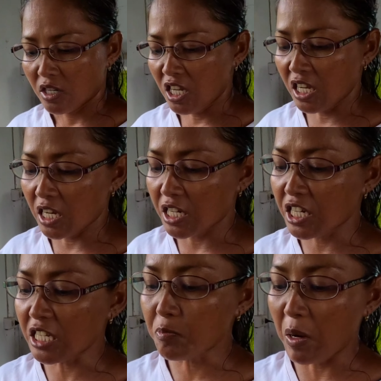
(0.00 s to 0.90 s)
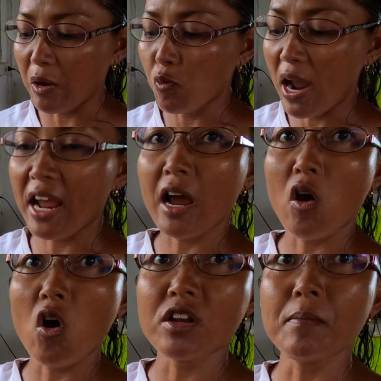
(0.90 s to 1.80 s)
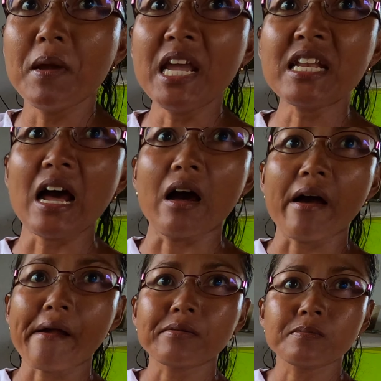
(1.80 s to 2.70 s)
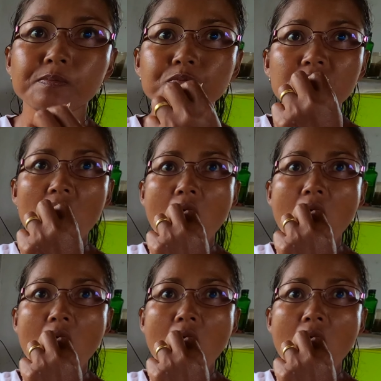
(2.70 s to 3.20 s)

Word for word: Near this bit where all the meat are. Mm.